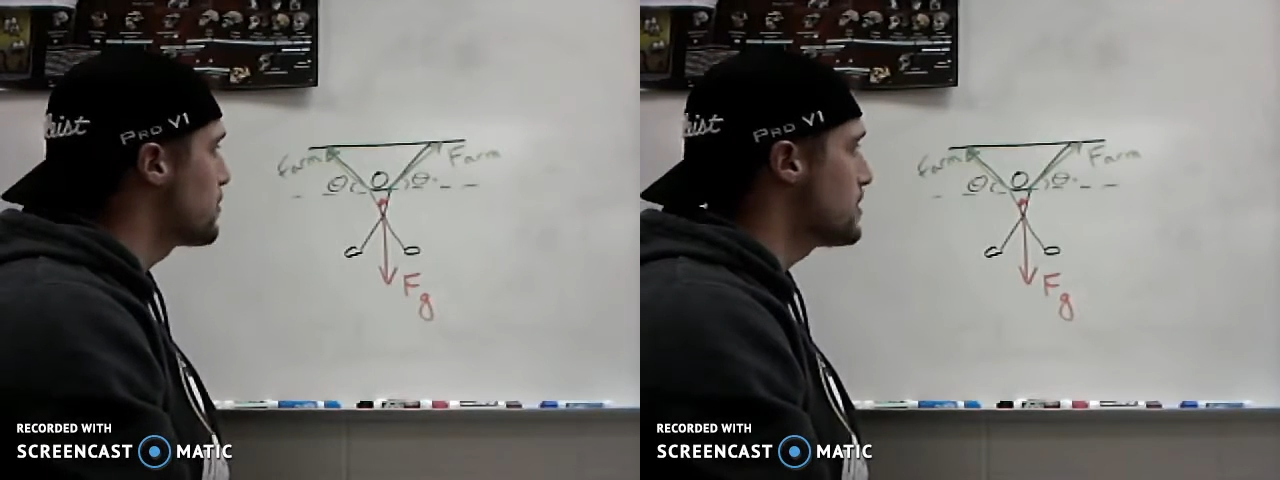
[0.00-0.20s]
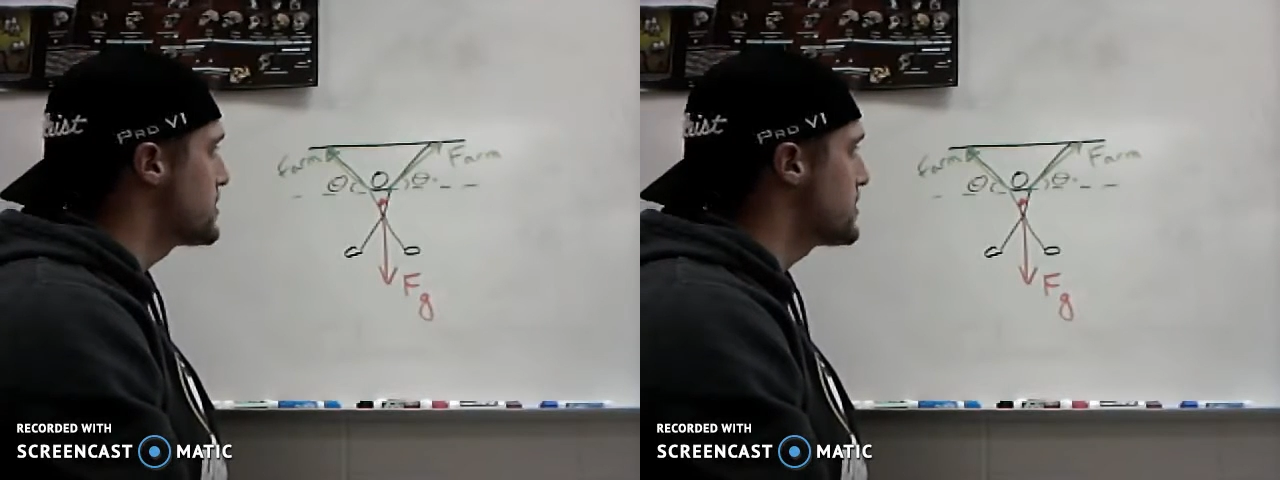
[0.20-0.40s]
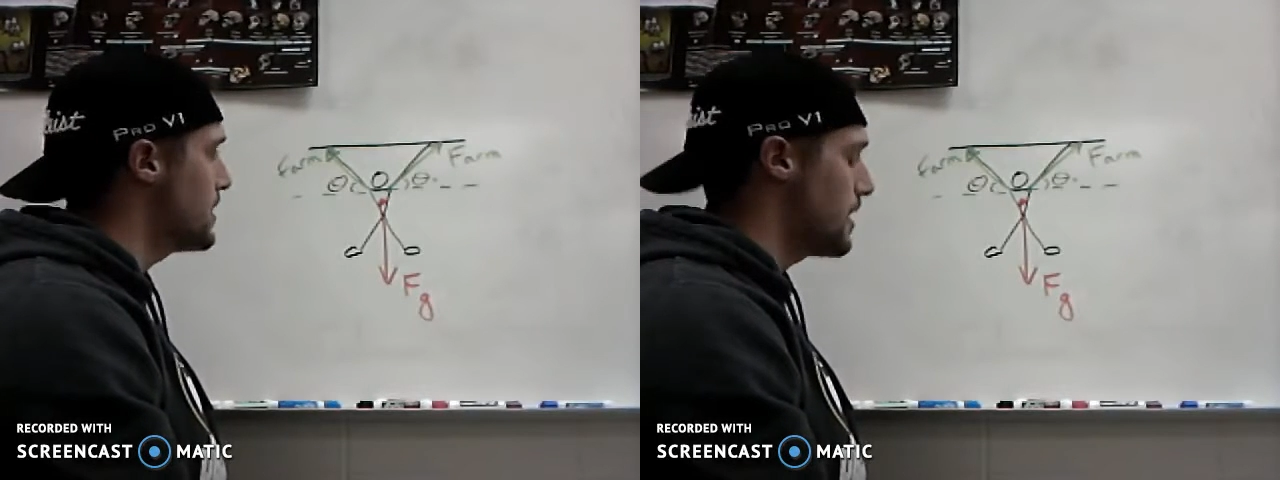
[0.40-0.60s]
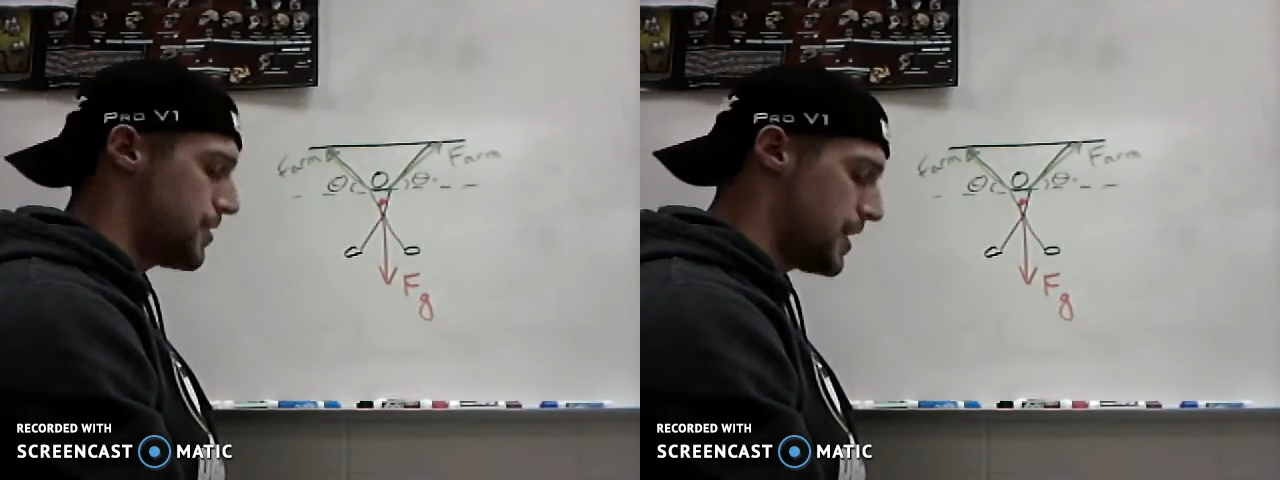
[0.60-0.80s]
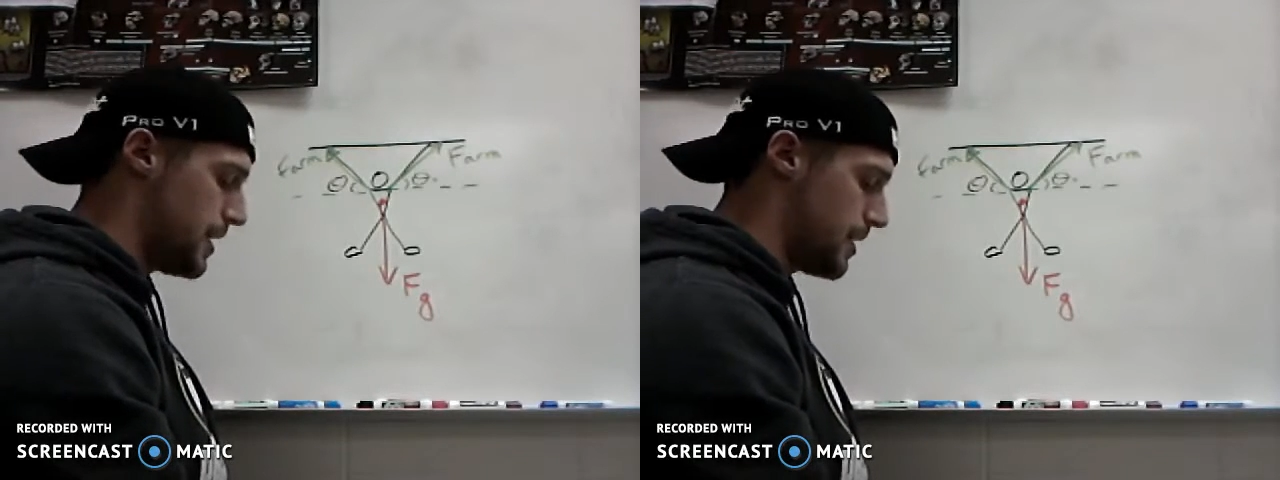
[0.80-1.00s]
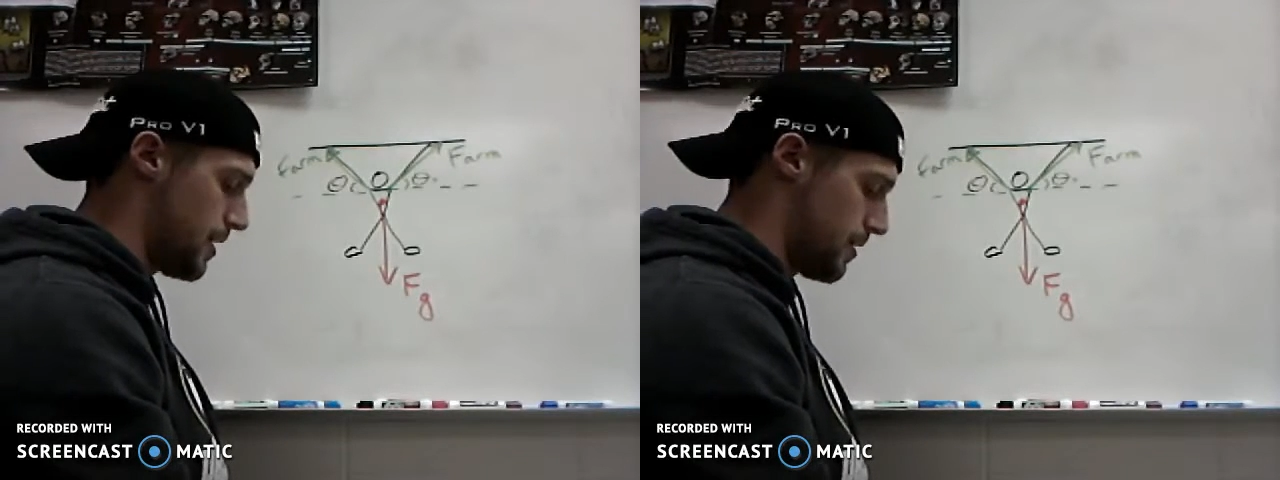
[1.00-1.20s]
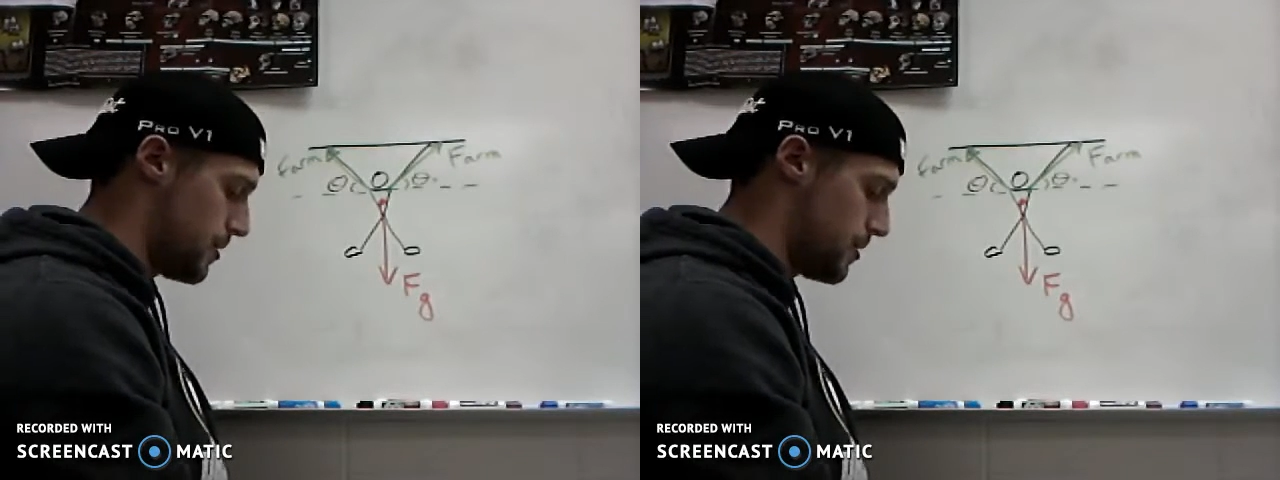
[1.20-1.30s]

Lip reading: we see that theta,